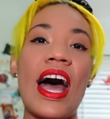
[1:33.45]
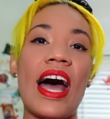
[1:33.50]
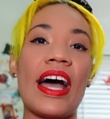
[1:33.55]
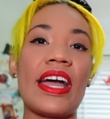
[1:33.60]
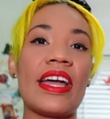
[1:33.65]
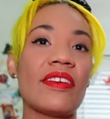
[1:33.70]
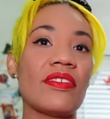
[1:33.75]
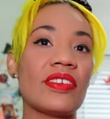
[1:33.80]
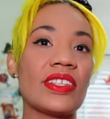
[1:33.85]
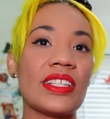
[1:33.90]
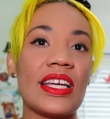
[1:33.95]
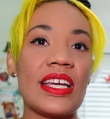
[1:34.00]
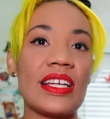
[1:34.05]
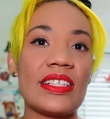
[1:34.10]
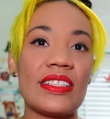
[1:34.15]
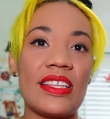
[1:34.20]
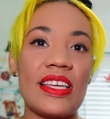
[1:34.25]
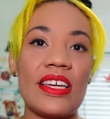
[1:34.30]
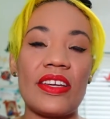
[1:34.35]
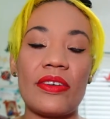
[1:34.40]
I have
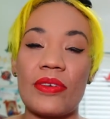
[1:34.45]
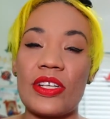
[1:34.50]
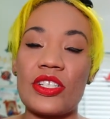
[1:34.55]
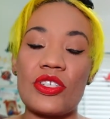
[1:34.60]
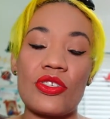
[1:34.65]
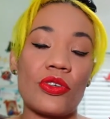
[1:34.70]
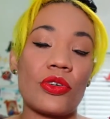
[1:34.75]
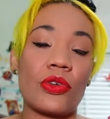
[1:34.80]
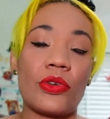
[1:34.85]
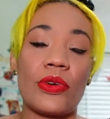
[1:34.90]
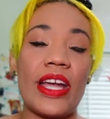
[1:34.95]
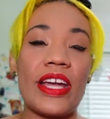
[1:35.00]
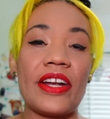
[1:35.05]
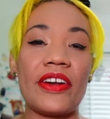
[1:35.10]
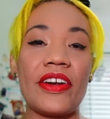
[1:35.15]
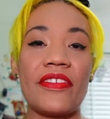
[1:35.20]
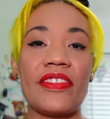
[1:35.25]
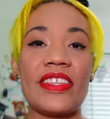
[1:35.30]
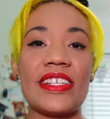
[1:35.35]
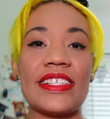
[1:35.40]
linked the original
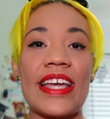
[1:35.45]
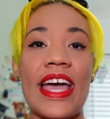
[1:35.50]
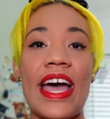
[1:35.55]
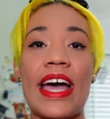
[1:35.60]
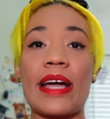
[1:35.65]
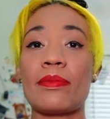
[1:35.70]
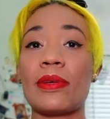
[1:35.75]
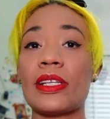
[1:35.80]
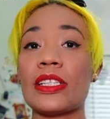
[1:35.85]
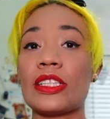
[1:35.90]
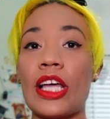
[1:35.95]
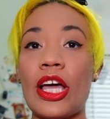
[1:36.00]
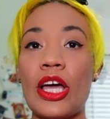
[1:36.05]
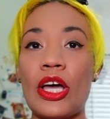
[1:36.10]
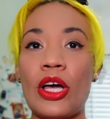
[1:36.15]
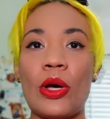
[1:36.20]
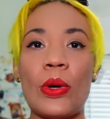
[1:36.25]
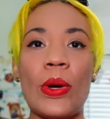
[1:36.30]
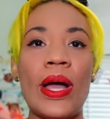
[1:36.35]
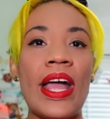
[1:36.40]
creator of the tag
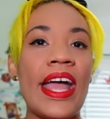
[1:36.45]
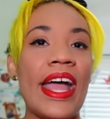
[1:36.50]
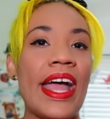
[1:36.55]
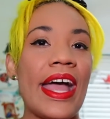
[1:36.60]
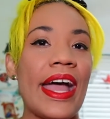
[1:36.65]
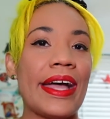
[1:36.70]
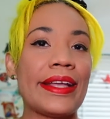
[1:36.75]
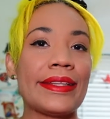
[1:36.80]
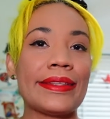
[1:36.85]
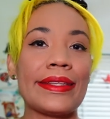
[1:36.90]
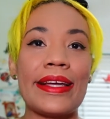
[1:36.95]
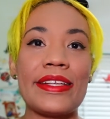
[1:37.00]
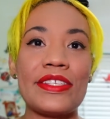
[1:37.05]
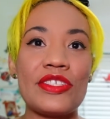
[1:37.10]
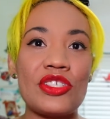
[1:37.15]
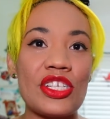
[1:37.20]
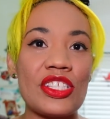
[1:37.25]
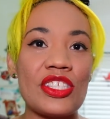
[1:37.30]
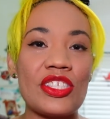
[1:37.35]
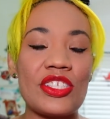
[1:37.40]
below, and
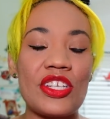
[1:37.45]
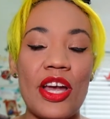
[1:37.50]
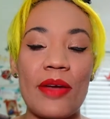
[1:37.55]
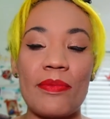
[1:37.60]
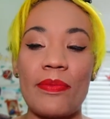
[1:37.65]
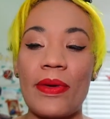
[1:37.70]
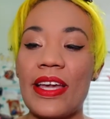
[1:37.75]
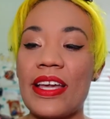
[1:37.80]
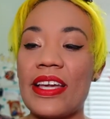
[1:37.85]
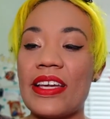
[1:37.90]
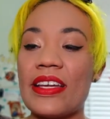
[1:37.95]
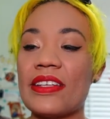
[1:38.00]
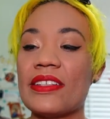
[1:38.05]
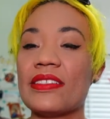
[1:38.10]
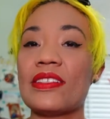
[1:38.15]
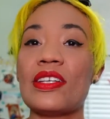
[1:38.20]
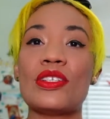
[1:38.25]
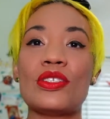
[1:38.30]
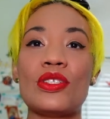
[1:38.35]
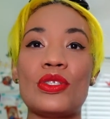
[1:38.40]
let's just jump
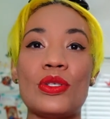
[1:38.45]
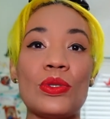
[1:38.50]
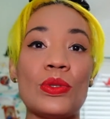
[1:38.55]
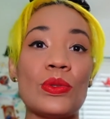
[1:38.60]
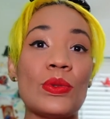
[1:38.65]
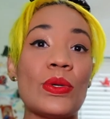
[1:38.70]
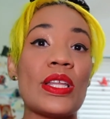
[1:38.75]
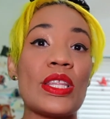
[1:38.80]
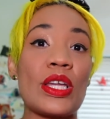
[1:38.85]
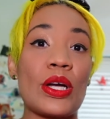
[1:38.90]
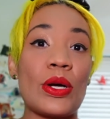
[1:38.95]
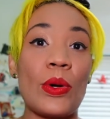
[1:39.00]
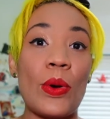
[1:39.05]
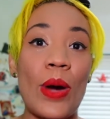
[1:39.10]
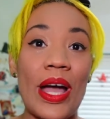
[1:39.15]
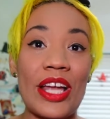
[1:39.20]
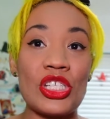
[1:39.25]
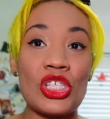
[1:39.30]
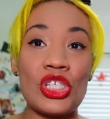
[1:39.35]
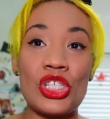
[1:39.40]
in to the
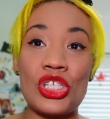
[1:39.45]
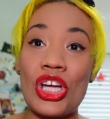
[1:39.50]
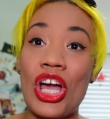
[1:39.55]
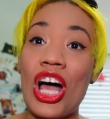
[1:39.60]
questions.